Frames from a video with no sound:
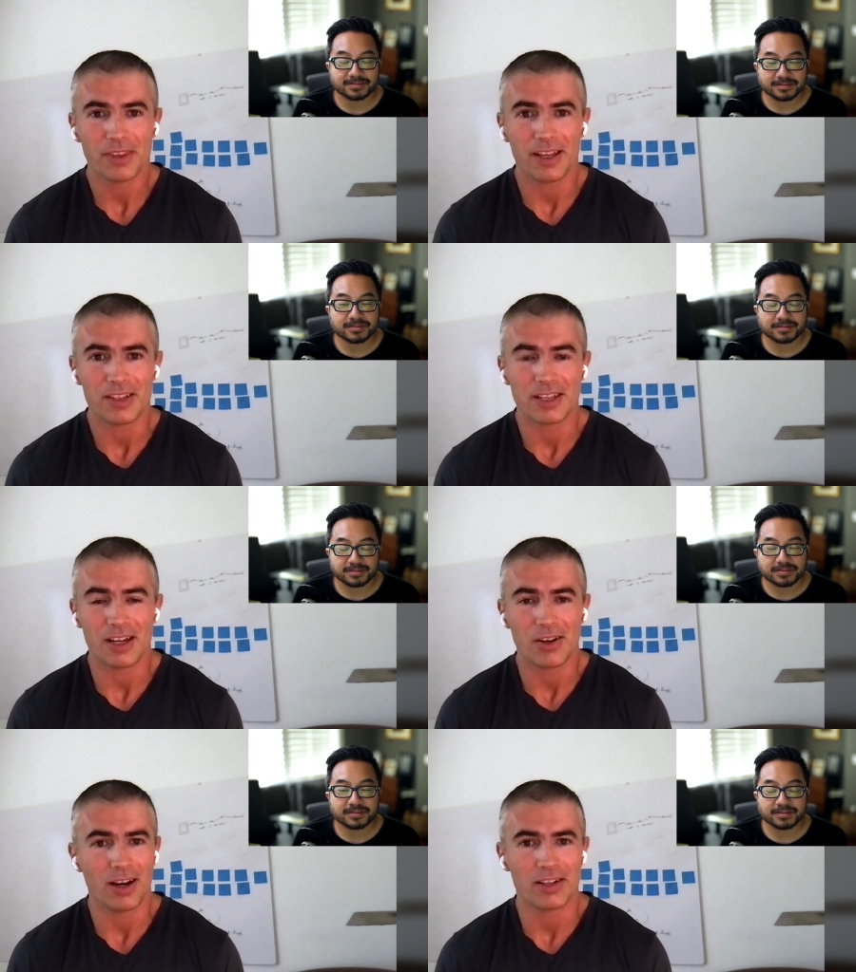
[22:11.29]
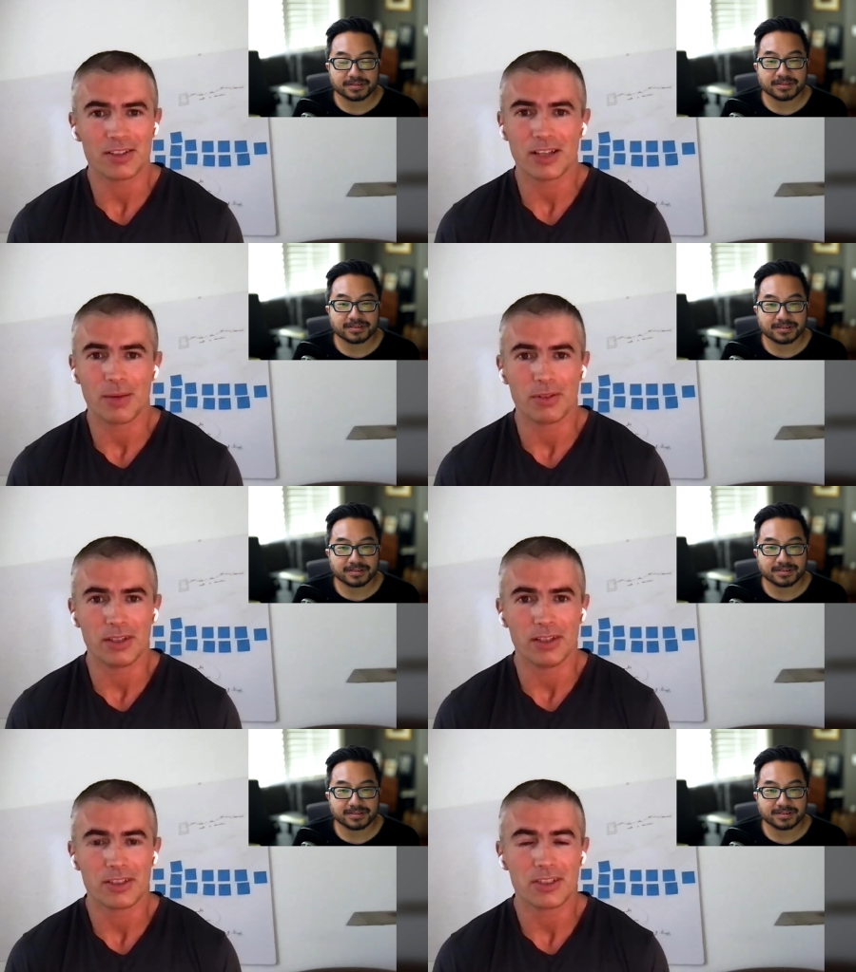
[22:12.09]
Speaker 1: and say, all right, it's time
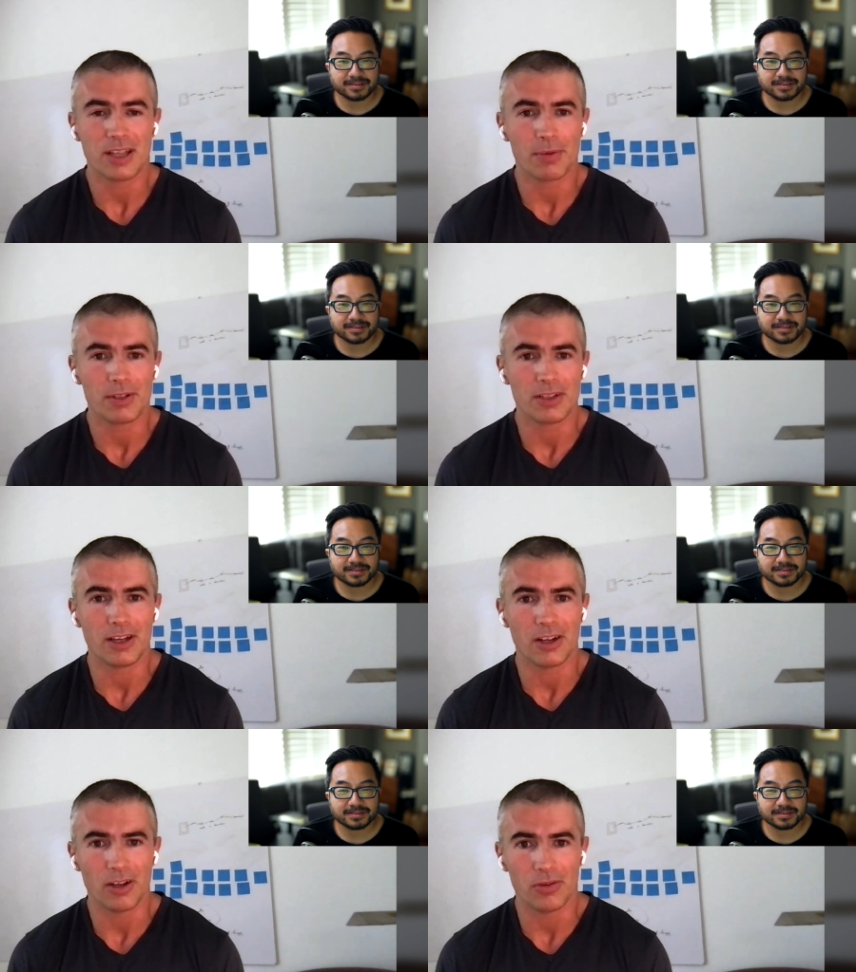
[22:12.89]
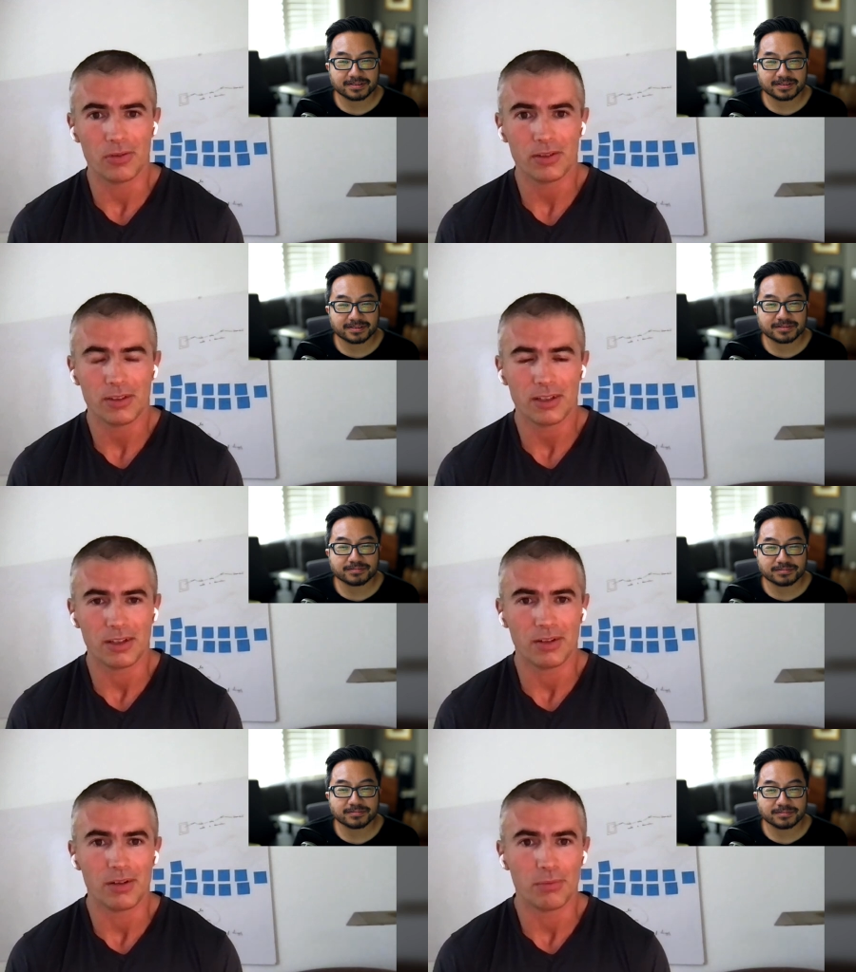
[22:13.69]
to step into the unknown
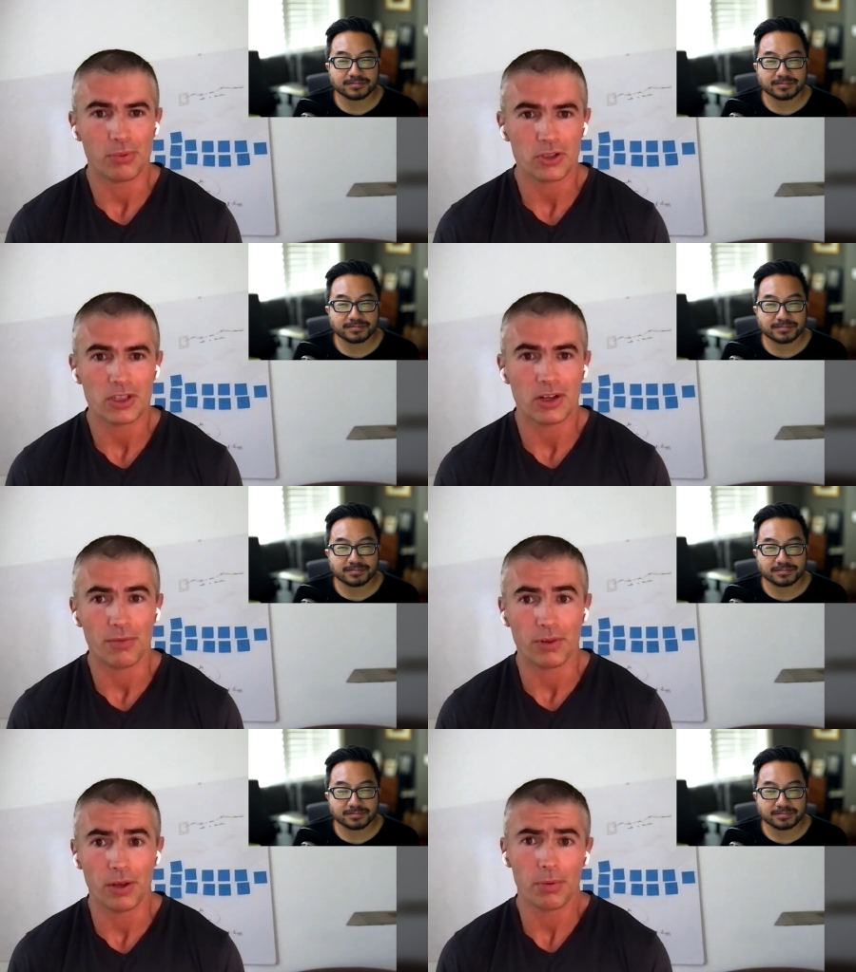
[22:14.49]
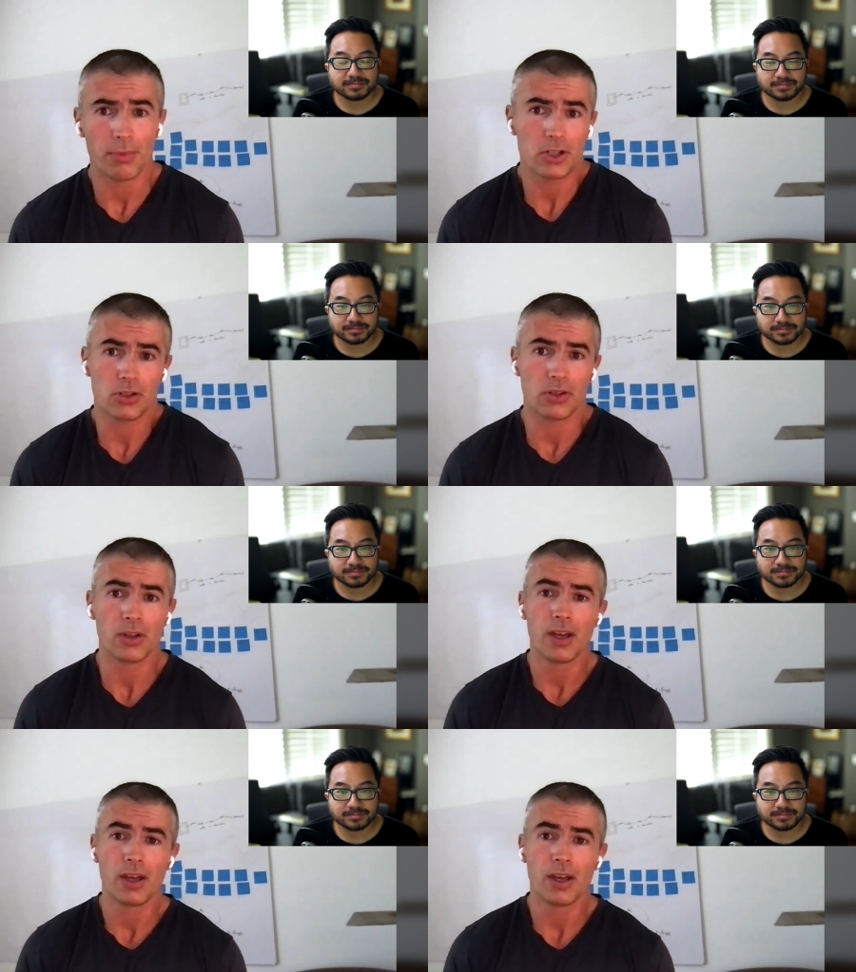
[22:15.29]
and, and push the envelope and make sure